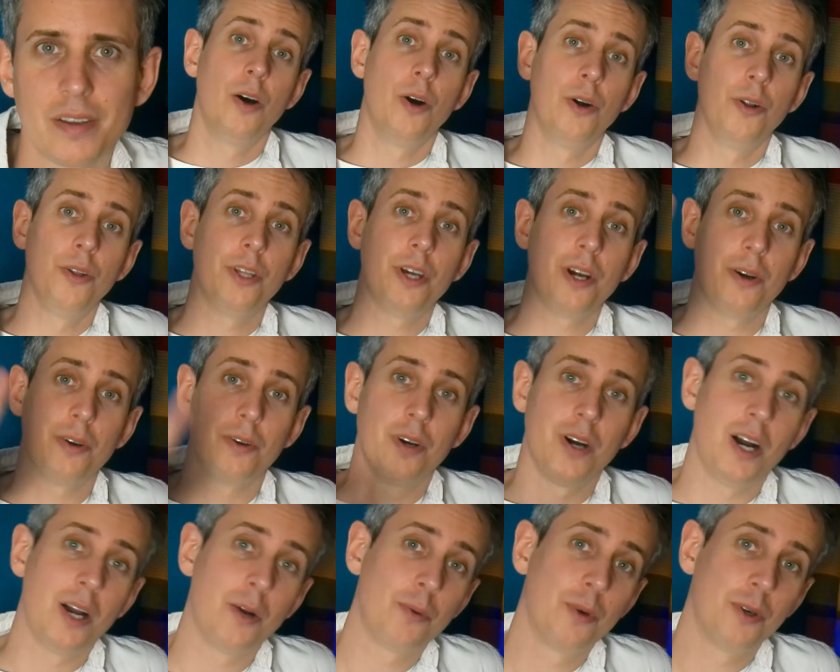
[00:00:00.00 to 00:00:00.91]
Although,
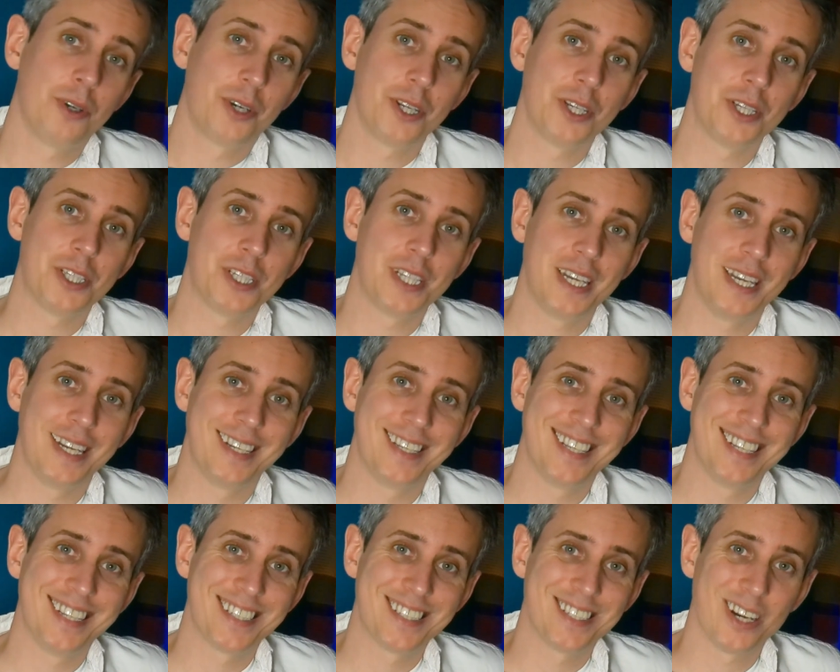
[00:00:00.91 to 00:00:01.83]
I will concede,
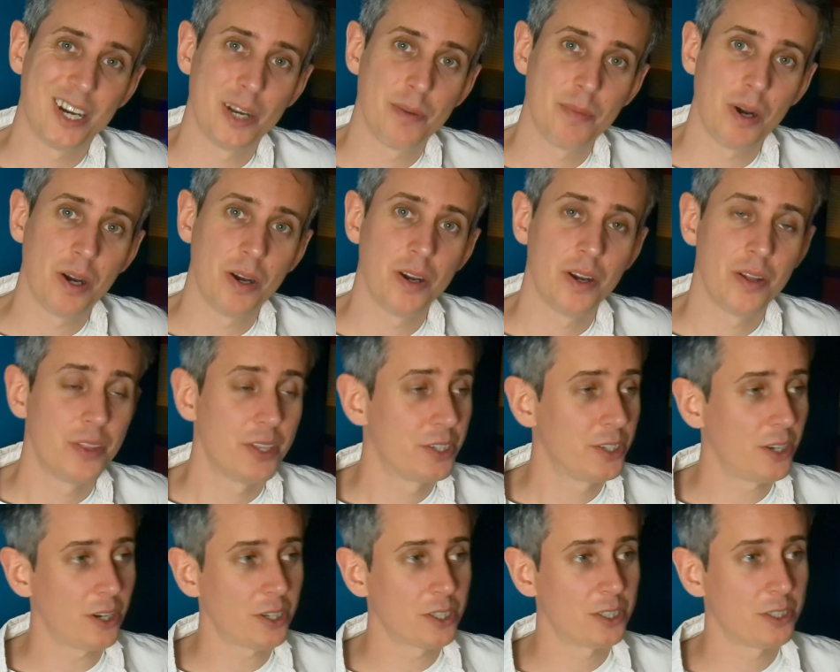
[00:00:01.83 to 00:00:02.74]
this time, the
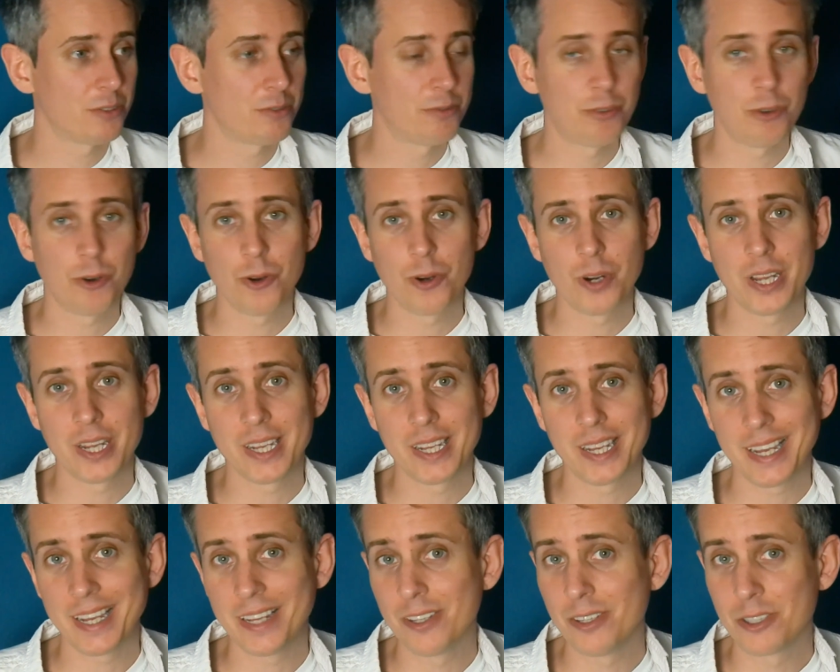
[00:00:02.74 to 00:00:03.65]
Doctor falling
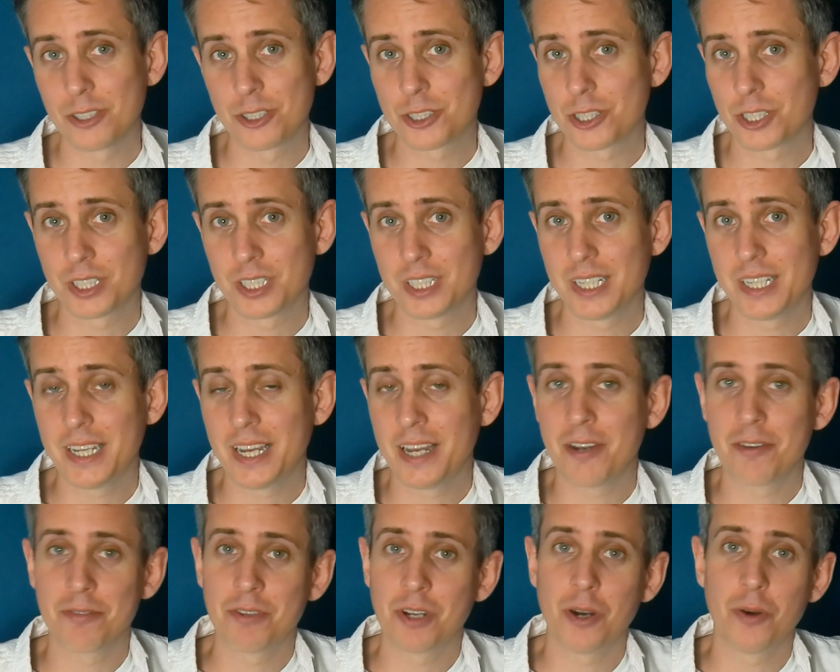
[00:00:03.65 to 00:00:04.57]
ill suddenly
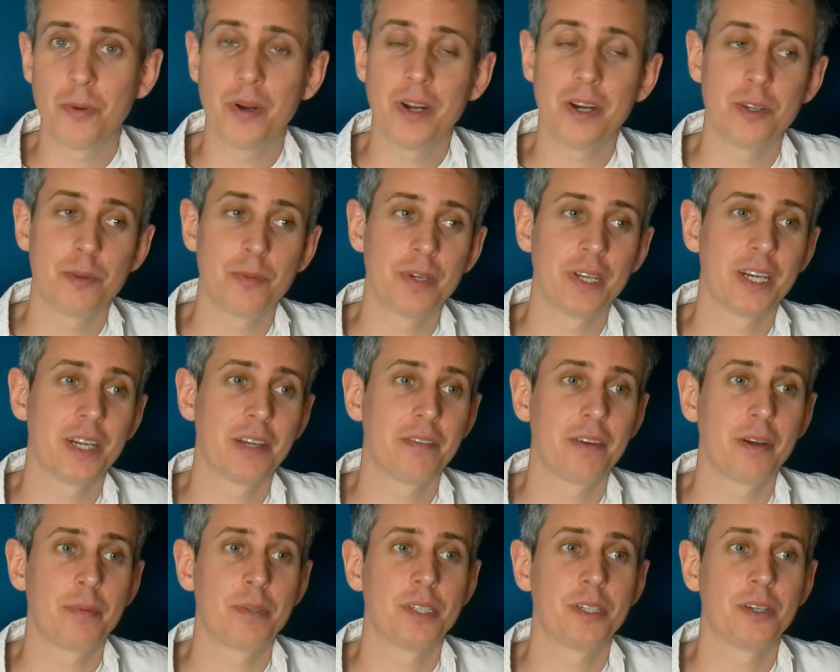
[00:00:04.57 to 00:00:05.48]
out of nowhere at the beginning of
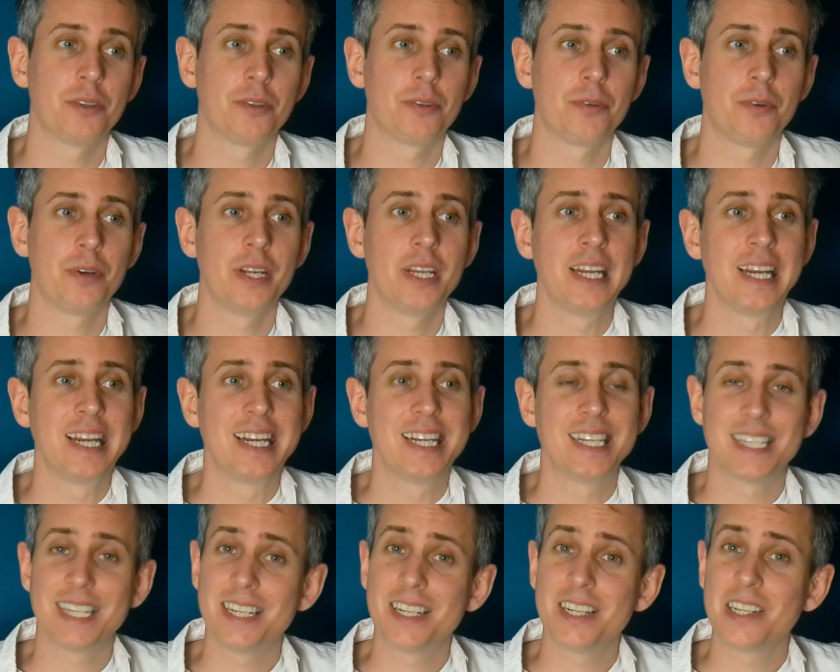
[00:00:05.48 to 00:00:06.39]
episode 3
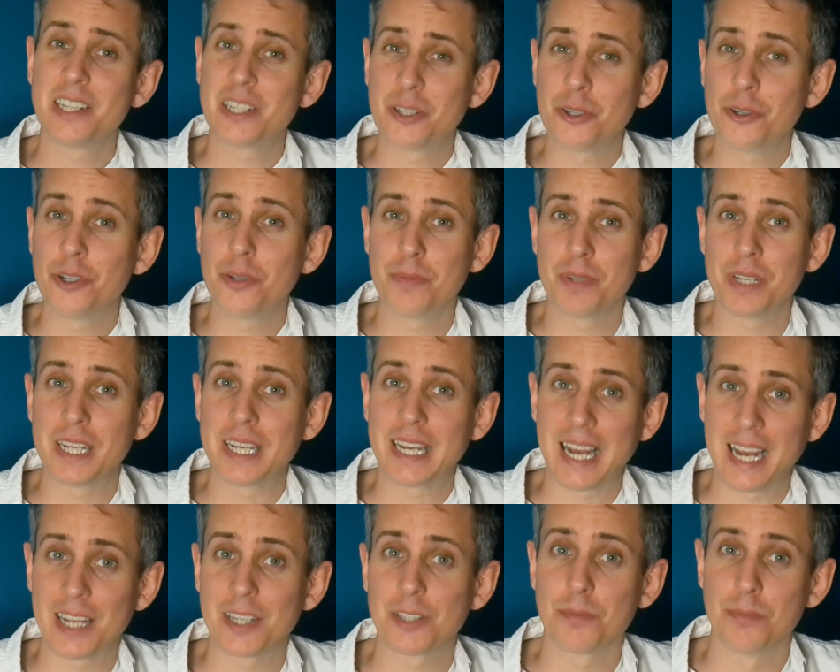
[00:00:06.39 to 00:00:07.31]
didn't annoy me
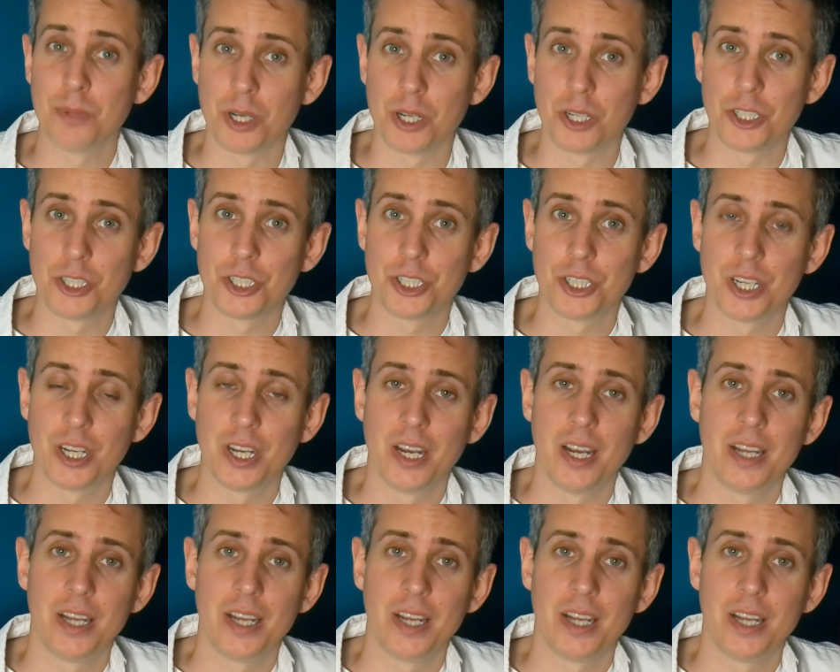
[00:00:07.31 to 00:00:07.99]
as much.